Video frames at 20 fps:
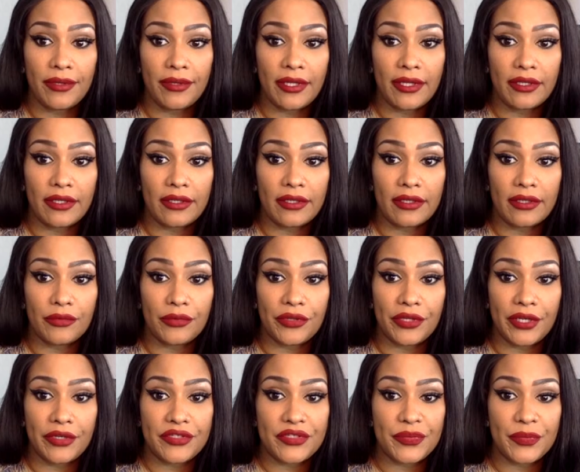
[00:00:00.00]
it
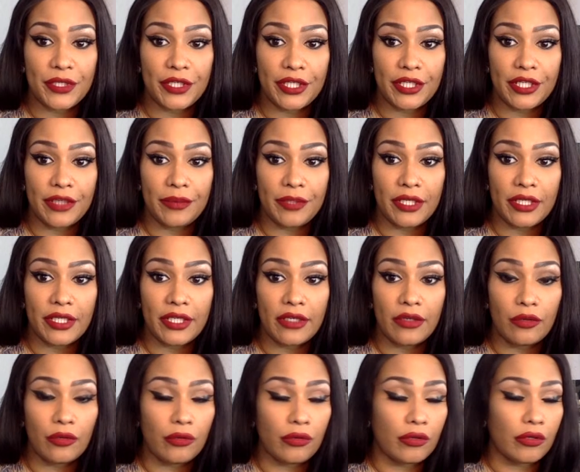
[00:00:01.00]
without spending any money
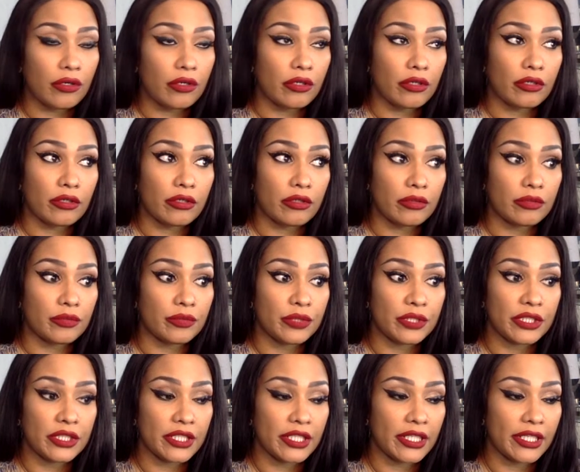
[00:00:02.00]
or
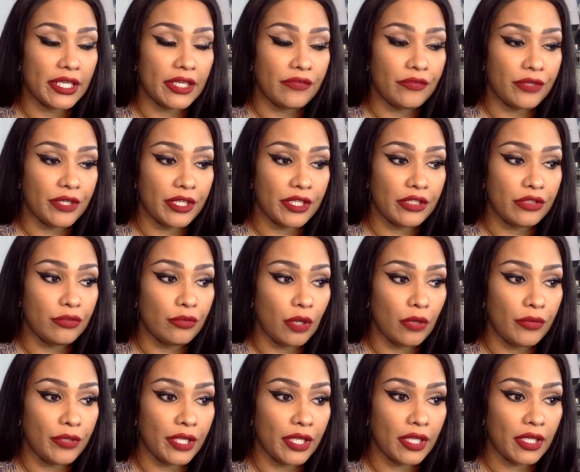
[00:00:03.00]
putting any effort in, you go
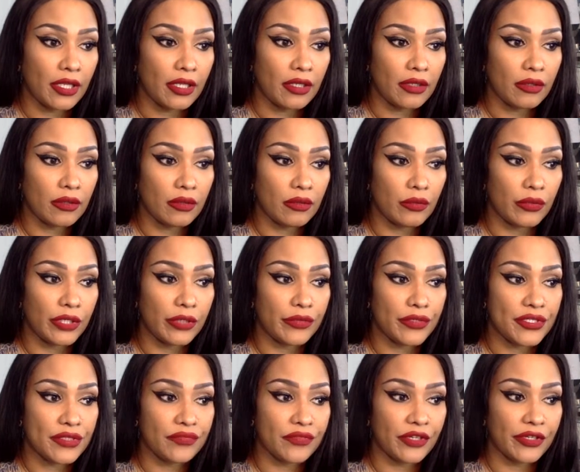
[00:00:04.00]
get it when it
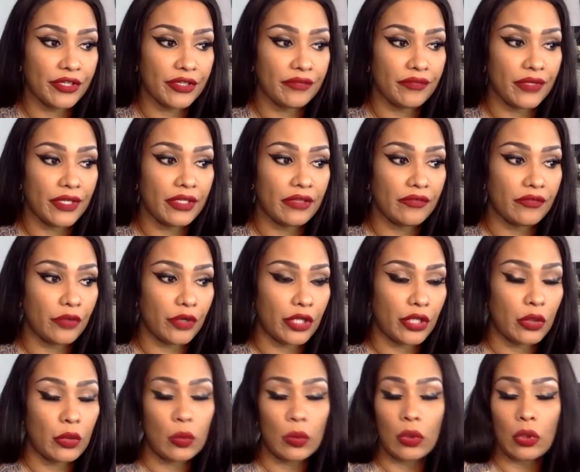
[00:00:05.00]
was very convenient for
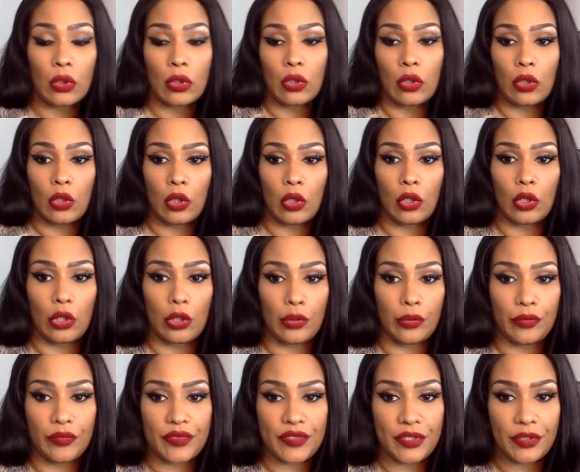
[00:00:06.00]
you. You know,
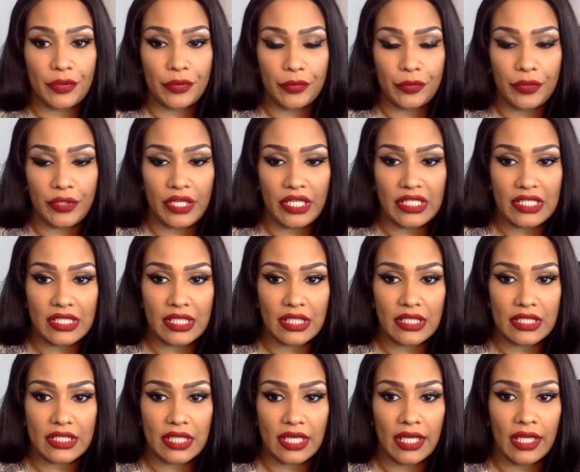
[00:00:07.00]
so
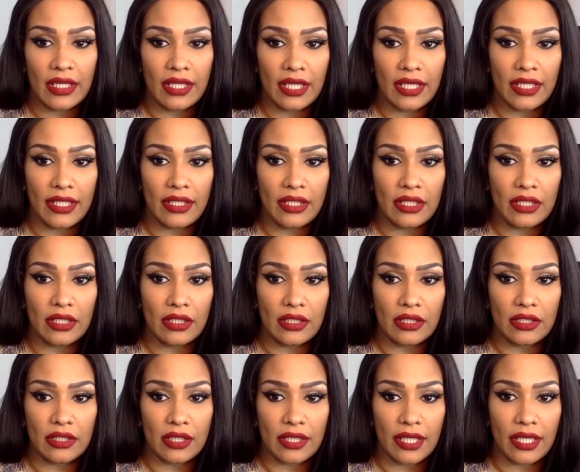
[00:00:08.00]
it's not that he
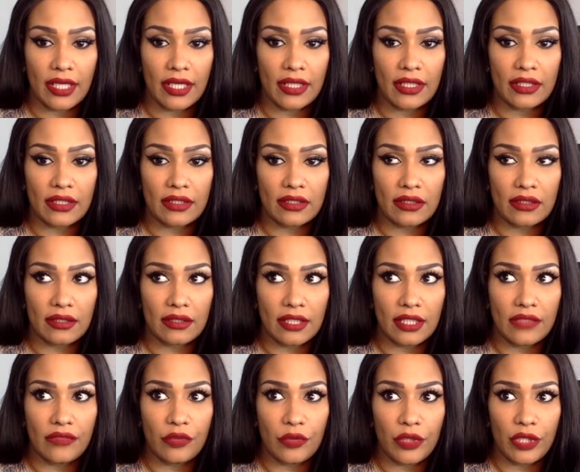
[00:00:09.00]
can't
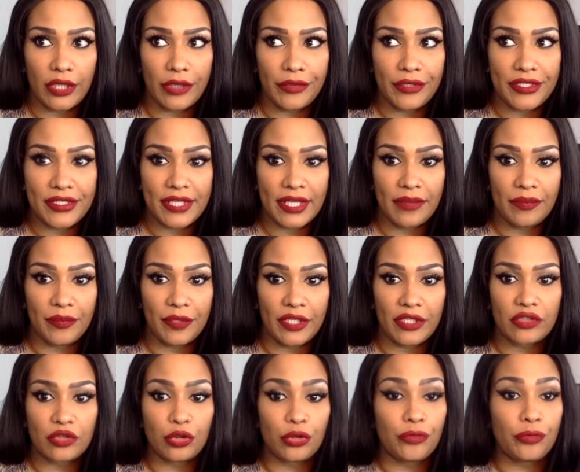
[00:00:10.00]
leave you alone. It's that
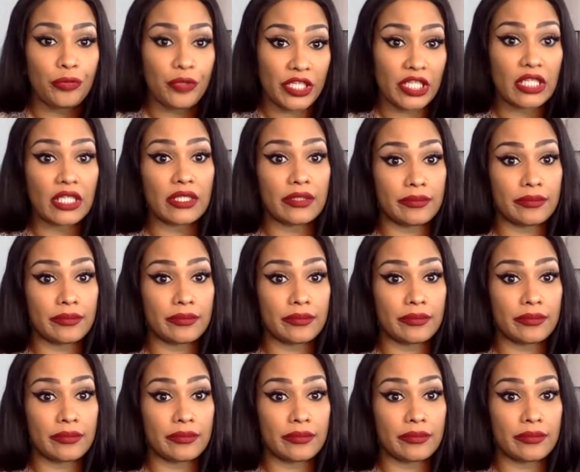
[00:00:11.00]
because you're free.